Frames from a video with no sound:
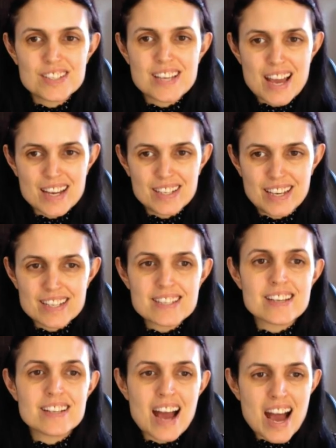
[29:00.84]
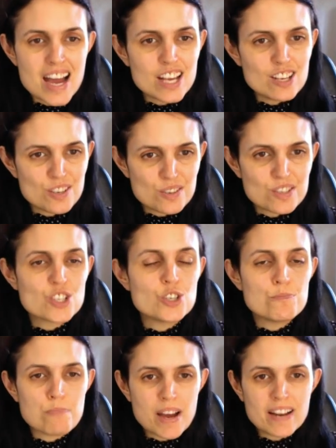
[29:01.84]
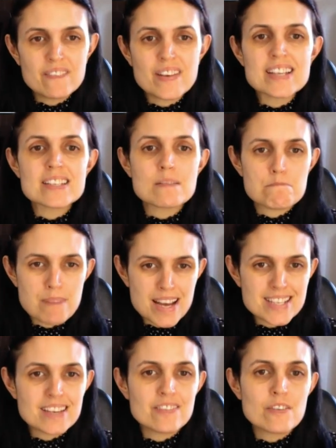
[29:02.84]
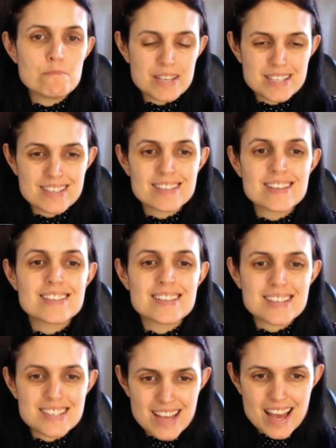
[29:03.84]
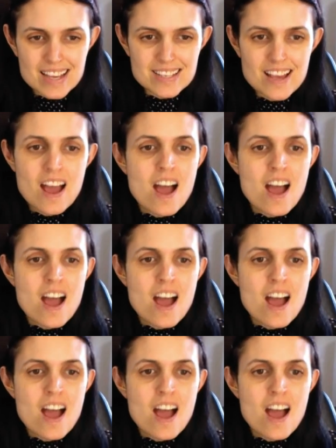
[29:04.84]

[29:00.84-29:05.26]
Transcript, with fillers: techniques that I use to manifest massive business success.